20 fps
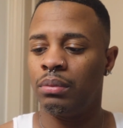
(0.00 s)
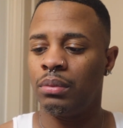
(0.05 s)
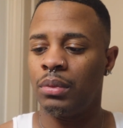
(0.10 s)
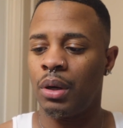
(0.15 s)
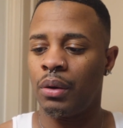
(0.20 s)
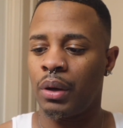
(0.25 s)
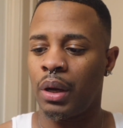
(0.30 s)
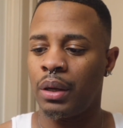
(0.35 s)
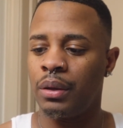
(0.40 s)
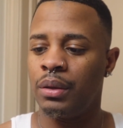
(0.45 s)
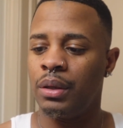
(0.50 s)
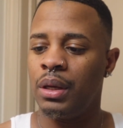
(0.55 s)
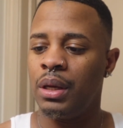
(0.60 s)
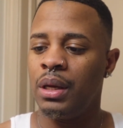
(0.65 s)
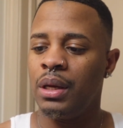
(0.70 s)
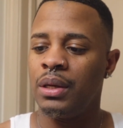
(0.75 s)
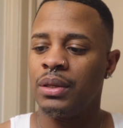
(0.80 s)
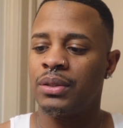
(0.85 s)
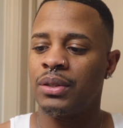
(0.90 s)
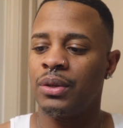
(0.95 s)
Okay.
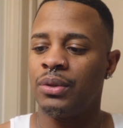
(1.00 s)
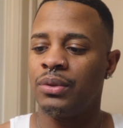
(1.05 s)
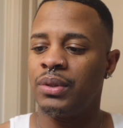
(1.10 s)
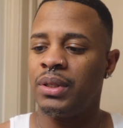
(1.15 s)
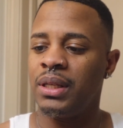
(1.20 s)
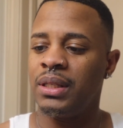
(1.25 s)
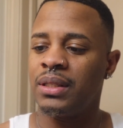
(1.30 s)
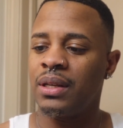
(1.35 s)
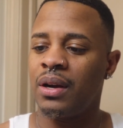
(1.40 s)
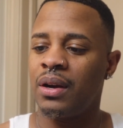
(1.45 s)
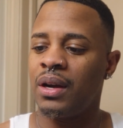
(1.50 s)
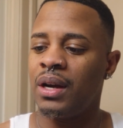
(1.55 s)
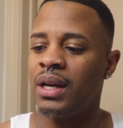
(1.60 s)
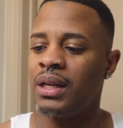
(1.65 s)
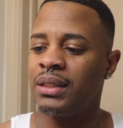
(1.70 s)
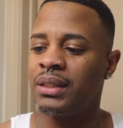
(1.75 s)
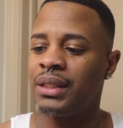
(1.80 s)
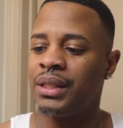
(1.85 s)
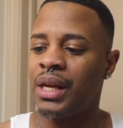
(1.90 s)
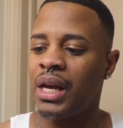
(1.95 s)
So these are
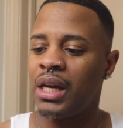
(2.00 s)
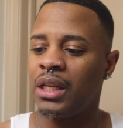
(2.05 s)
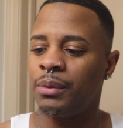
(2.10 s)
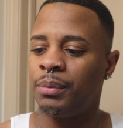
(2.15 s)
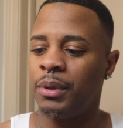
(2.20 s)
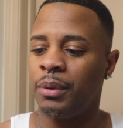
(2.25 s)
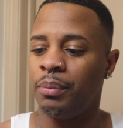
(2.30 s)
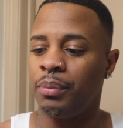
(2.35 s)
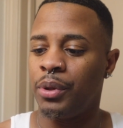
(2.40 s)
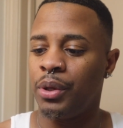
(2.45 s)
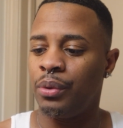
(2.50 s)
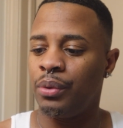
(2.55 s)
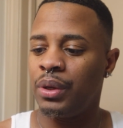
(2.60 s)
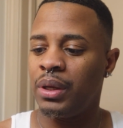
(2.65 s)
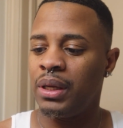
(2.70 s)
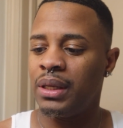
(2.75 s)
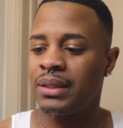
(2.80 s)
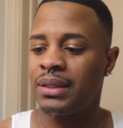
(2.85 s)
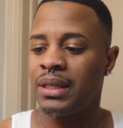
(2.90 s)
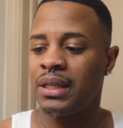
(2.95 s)
Undeniably
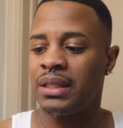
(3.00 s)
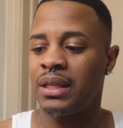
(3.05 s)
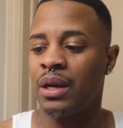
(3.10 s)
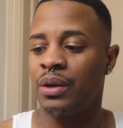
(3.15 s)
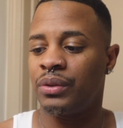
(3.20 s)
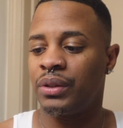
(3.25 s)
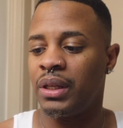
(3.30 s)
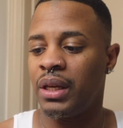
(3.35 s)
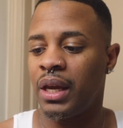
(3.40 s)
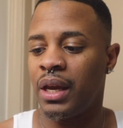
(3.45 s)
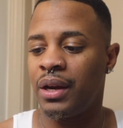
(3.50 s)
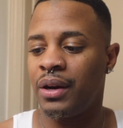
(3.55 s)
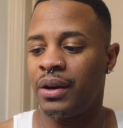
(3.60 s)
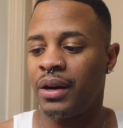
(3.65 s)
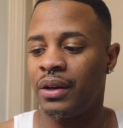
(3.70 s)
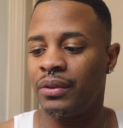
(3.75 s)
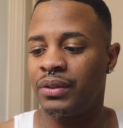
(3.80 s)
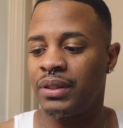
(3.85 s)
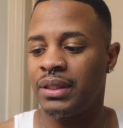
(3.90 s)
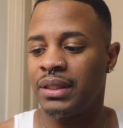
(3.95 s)
Beauty. It says healthy hair,
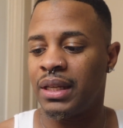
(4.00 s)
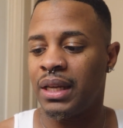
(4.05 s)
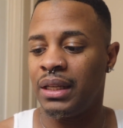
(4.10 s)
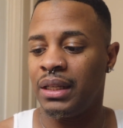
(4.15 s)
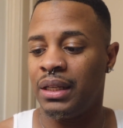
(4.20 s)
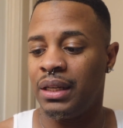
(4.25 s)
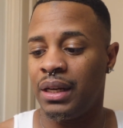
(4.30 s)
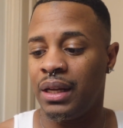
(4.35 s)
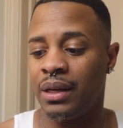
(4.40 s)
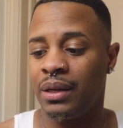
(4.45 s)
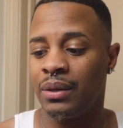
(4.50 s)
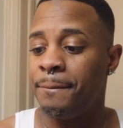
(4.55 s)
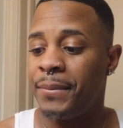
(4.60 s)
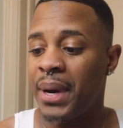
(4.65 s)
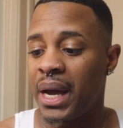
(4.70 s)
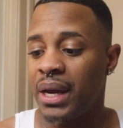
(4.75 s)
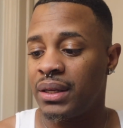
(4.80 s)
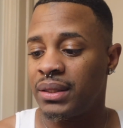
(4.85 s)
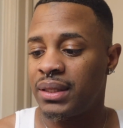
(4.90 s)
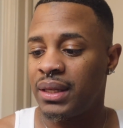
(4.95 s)
healthy skin and nails.
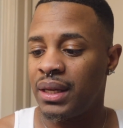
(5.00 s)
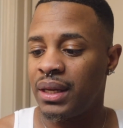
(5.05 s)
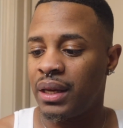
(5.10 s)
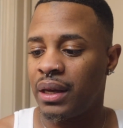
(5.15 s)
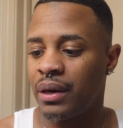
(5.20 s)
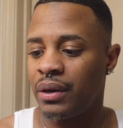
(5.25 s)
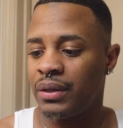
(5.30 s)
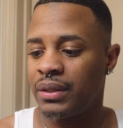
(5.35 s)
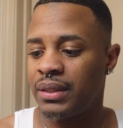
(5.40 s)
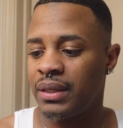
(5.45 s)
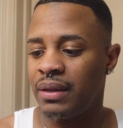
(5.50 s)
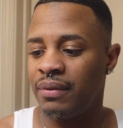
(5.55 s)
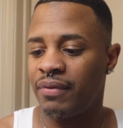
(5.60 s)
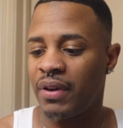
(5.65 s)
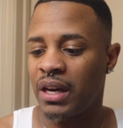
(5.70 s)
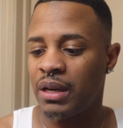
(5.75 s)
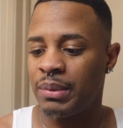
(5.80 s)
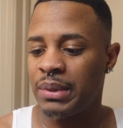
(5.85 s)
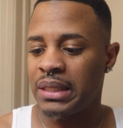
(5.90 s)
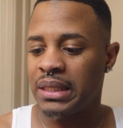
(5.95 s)
Biotin, keratin,
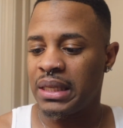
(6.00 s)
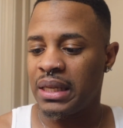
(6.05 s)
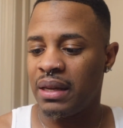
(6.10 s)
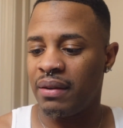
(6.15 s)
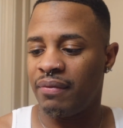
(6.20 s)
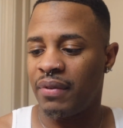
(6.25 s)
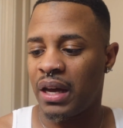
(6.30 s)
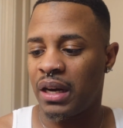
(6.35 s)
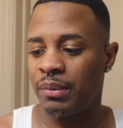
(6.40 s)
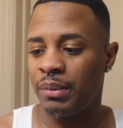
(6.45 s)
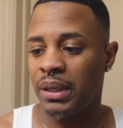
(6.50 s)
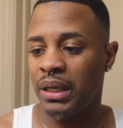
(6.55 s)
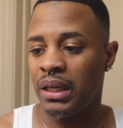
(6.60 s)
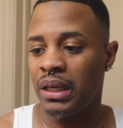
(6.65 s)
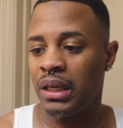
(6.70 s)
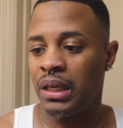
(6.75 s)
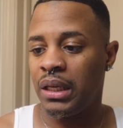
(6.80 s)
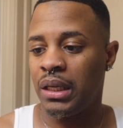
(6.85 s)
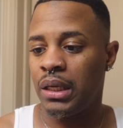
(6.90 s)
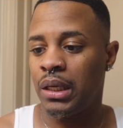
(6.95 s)
vitamin C, and vitamin
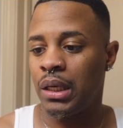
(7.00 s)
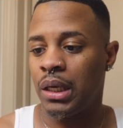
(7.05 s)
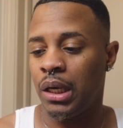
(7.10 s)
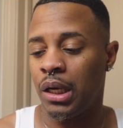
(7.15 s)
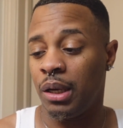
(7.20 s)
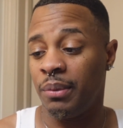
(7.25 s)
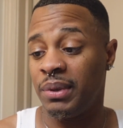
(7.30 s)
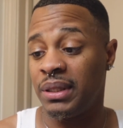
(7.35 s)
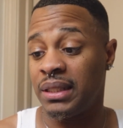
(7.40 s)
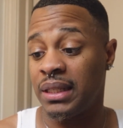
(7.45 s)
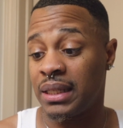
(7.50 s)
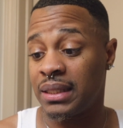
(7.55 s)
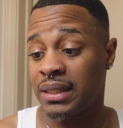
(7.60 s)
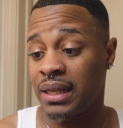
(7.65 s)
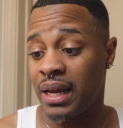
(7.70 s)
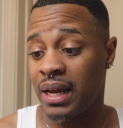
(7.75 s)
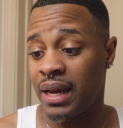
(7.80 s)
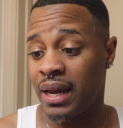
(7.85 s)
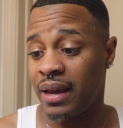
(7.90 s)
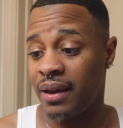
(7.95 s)
E. It does
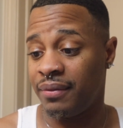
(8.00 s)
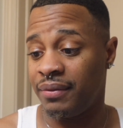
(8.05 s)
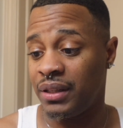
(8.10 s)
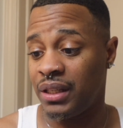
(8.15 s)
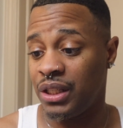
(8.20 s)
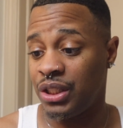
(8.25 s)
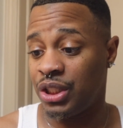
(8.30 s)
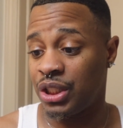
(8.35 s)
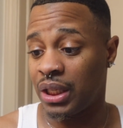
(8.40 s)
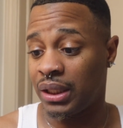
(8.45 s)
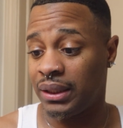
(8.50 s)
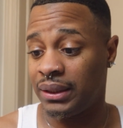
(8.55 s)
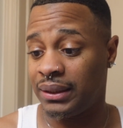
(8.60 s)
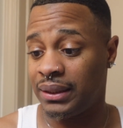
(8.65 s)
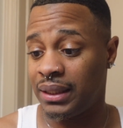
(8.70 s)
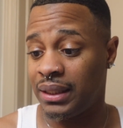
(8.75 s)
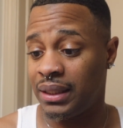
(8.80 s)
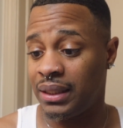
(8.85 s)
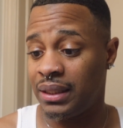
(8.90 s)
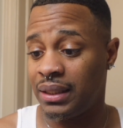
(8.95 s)
not have any
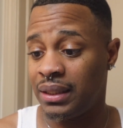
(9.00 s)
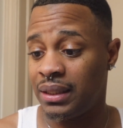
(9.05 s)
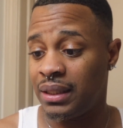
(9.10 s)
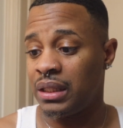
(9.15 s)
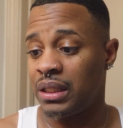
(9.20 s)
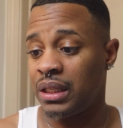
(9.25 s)
gelatin in it.